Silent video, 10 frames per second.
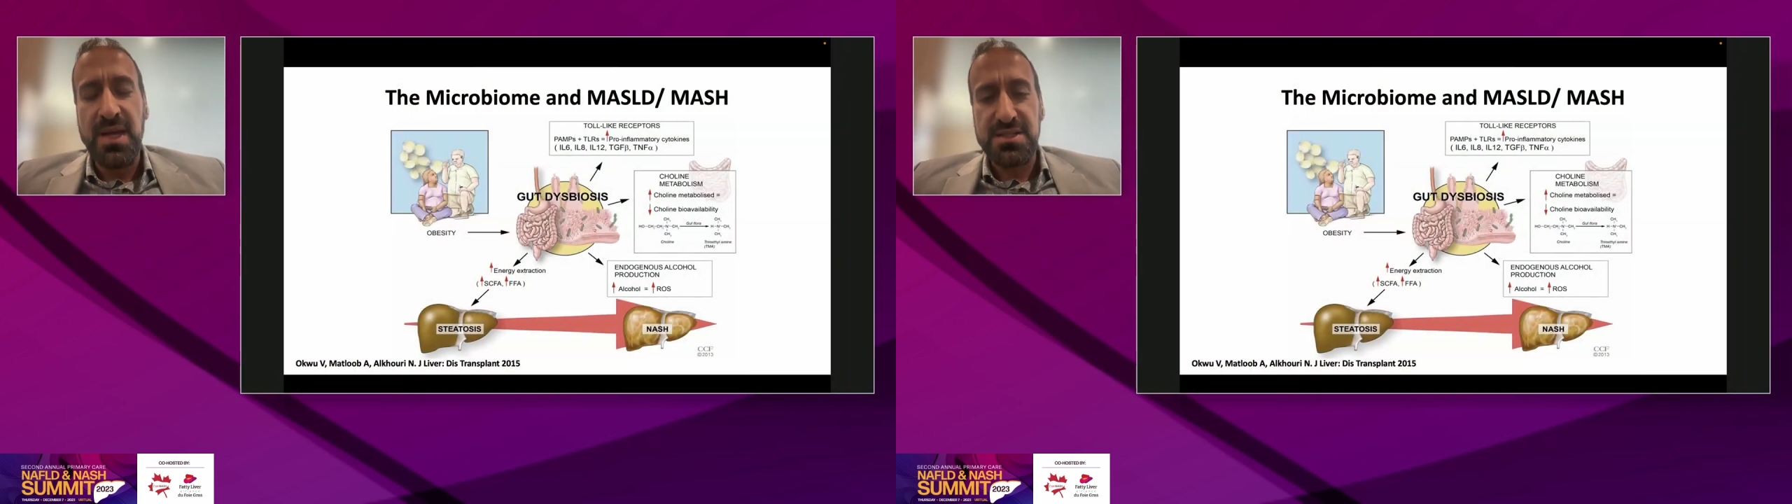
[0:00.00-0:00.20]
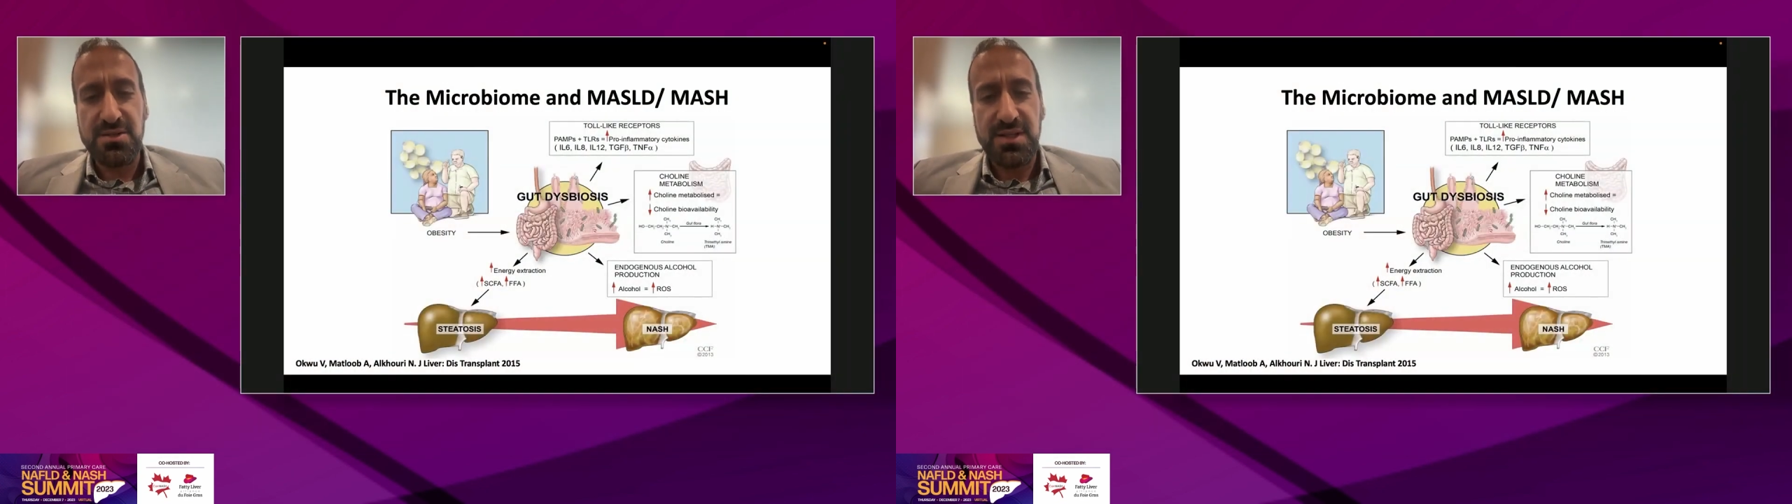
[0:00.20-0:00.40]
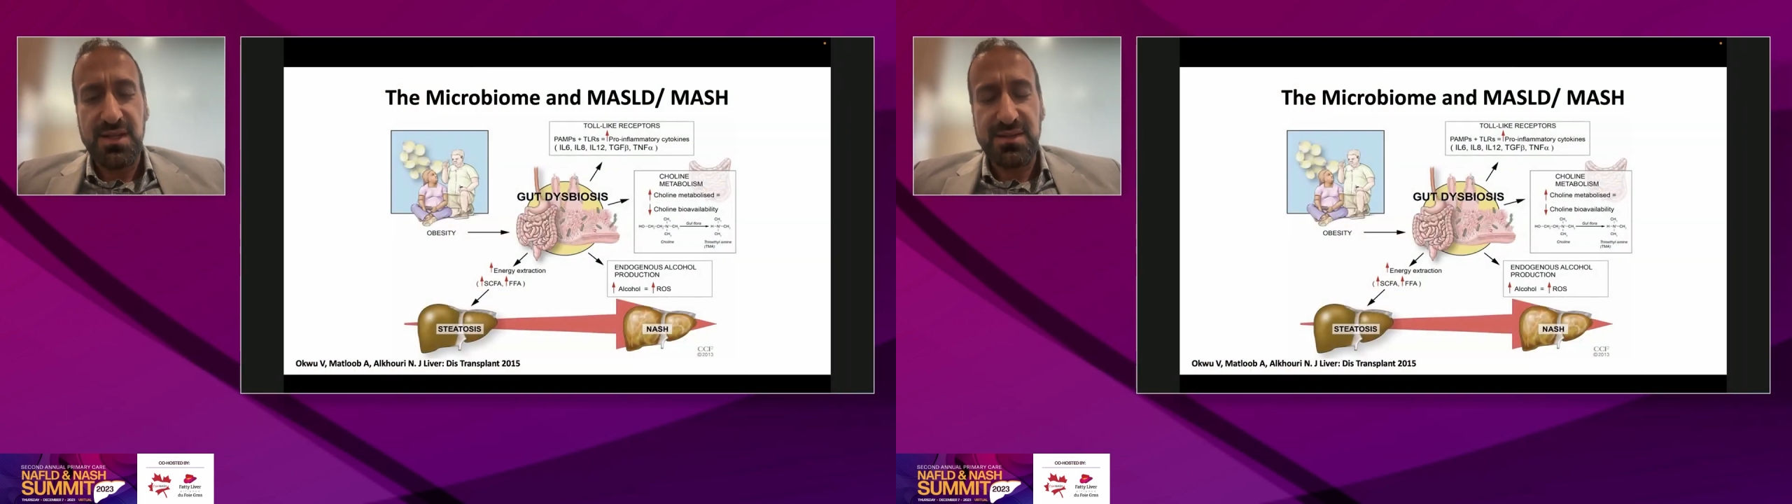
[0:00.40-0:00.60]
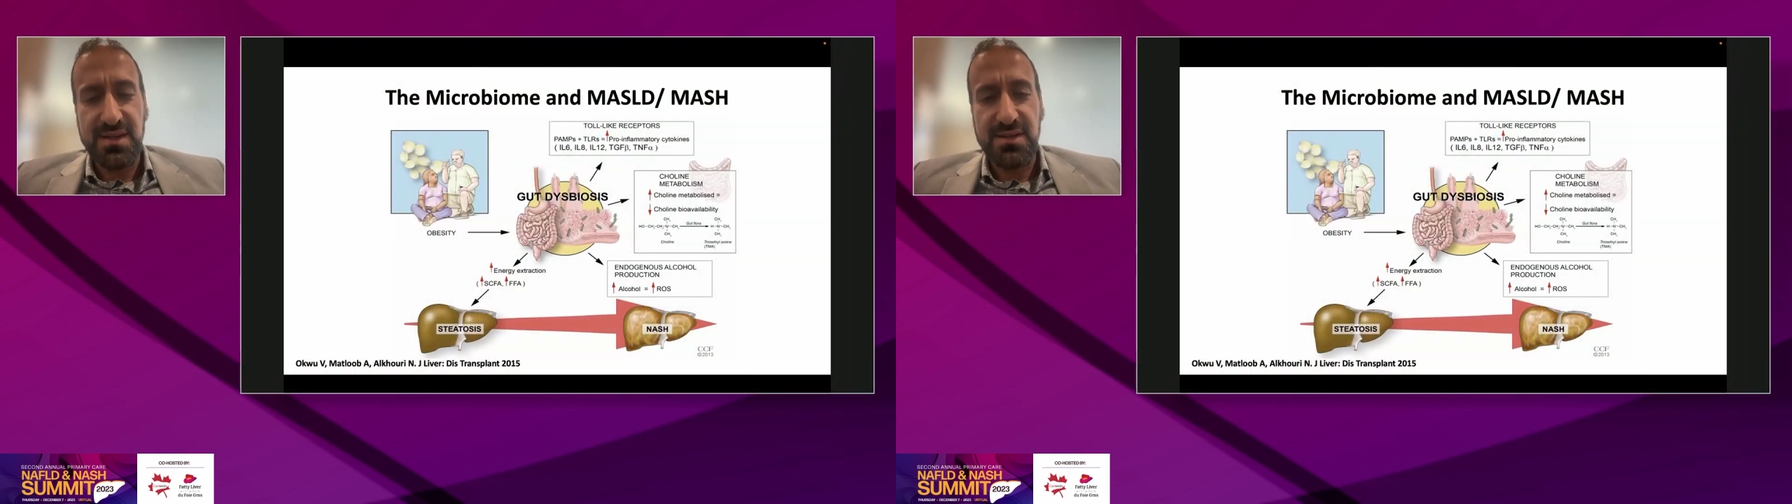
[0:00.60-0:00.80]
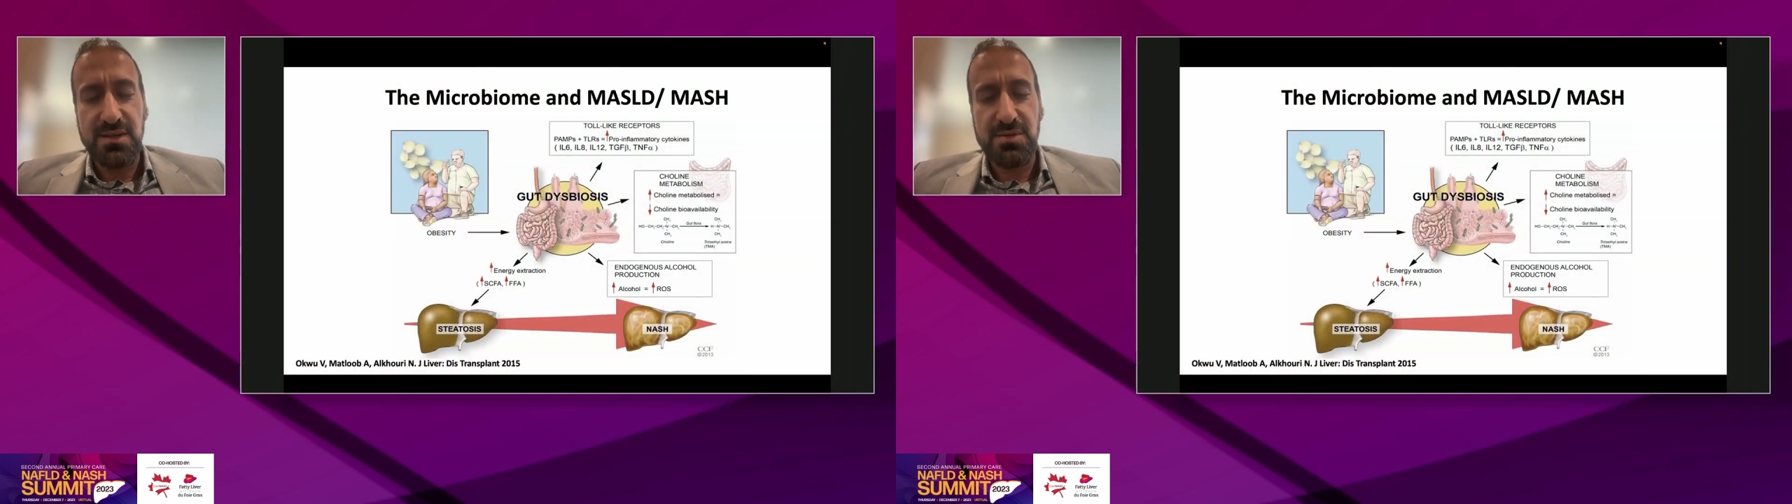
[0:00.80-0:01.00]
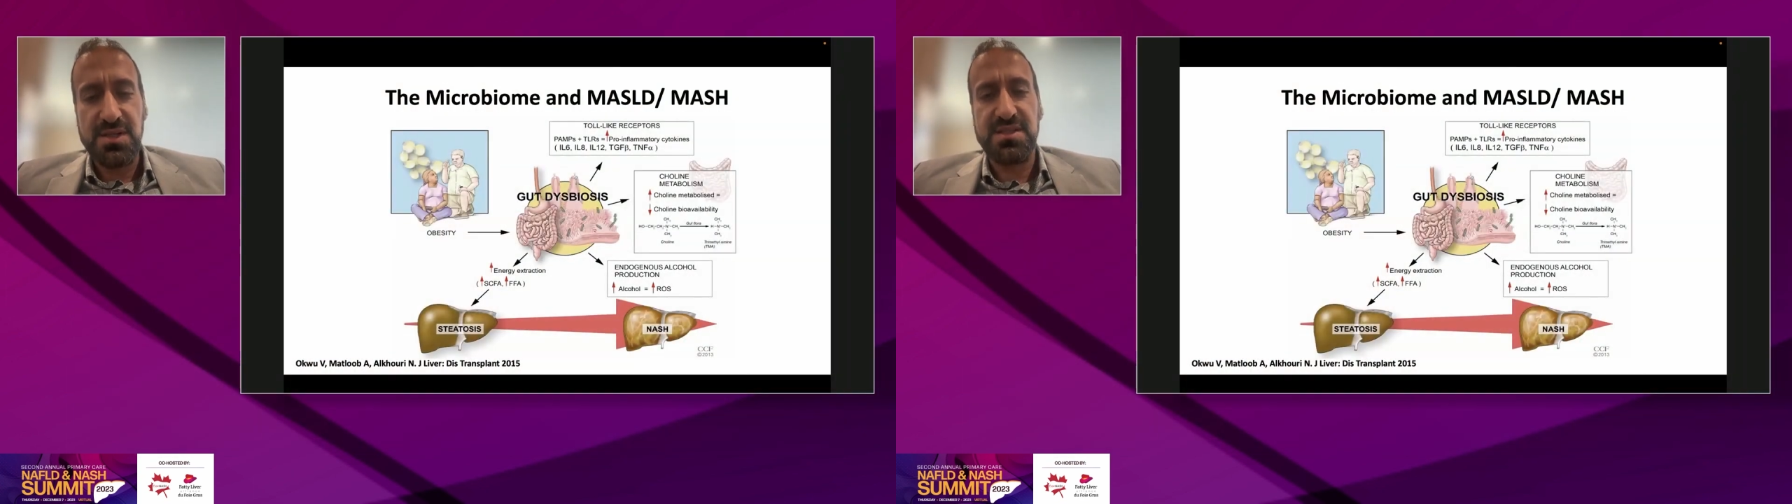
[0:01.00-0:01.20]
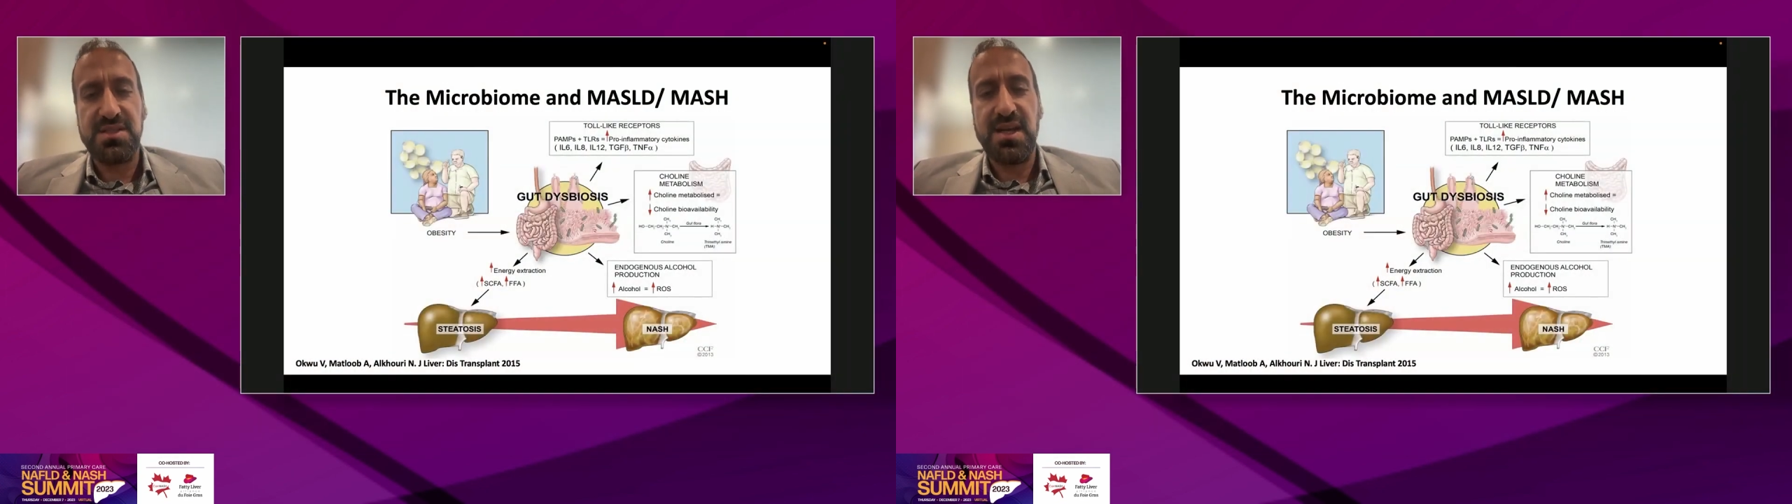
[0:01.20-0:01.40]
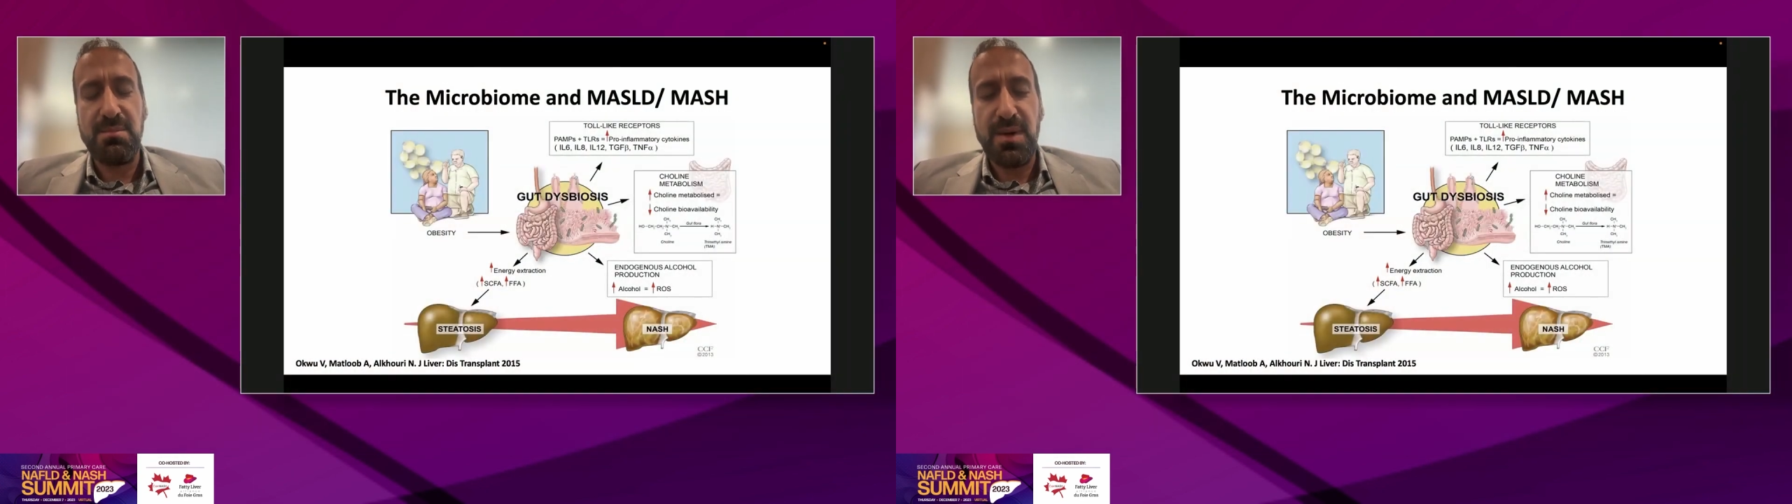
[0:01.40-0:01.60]
So that can increase
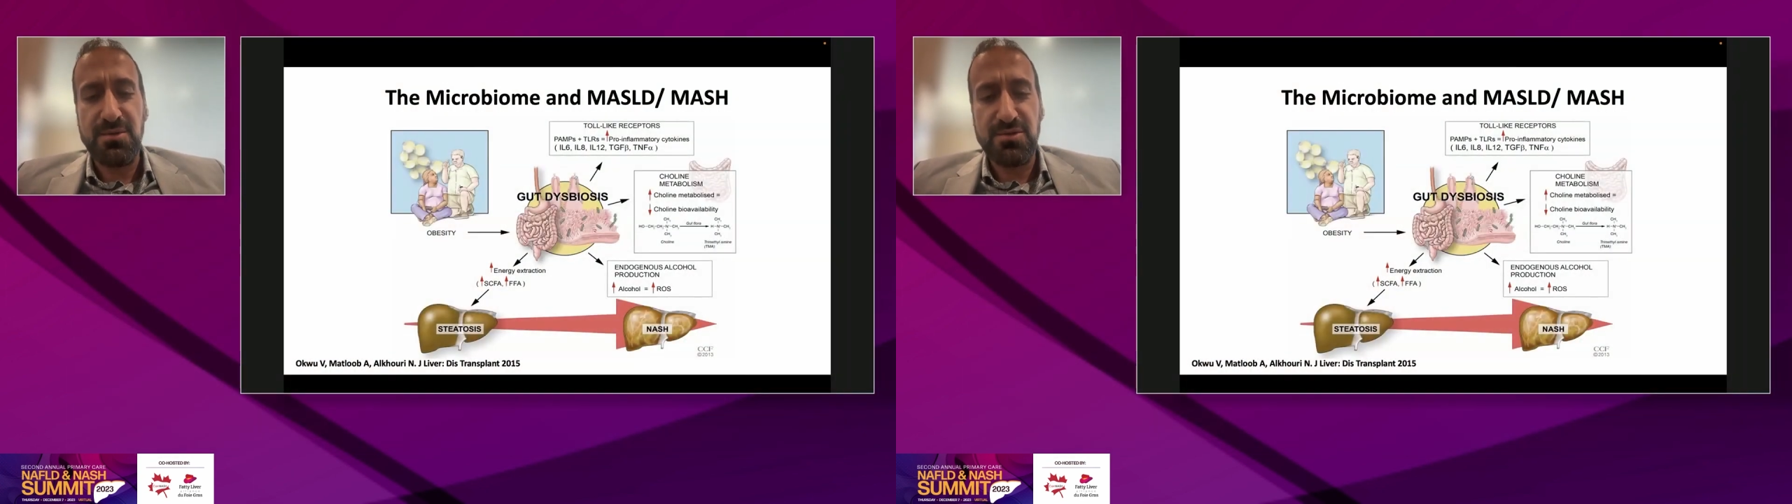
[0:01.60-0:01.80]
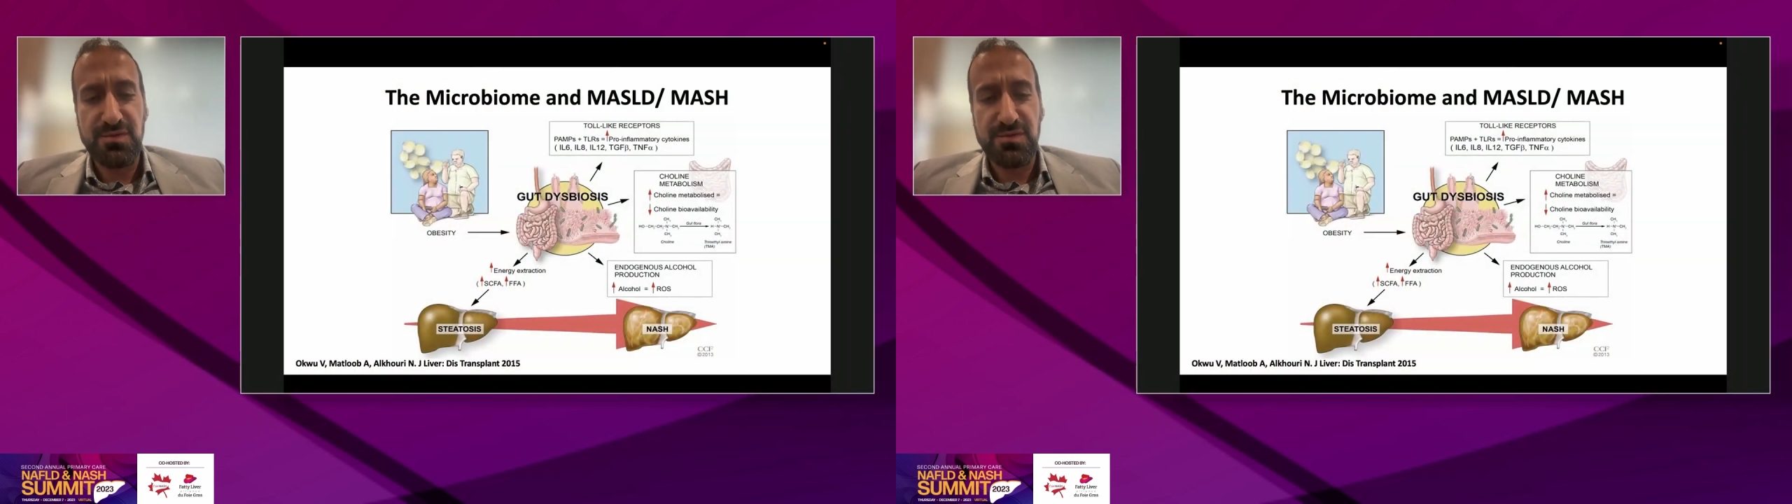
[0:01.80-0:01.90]
the amount